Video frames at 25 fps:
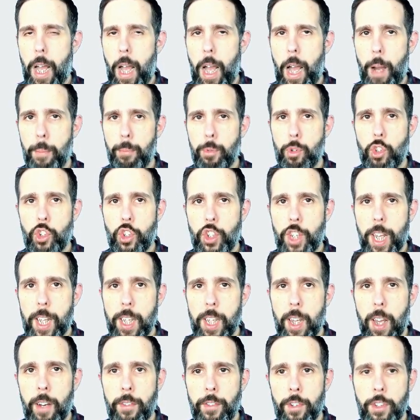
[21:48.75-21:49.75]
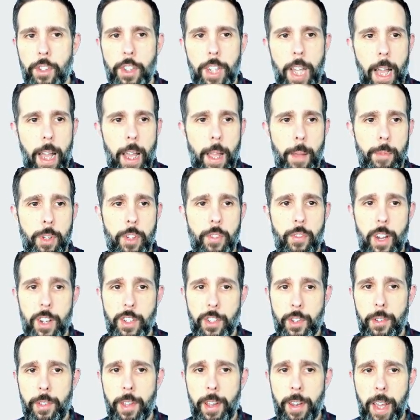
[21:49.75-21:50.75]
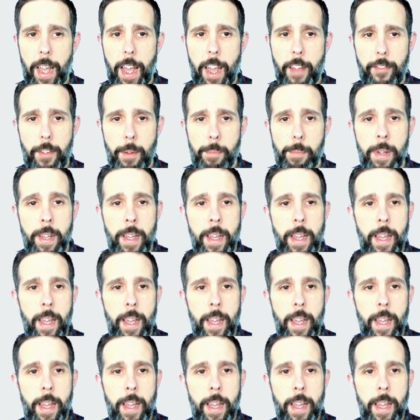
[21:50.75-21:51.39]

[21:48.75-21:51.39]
up to 600 times faster than HiFM,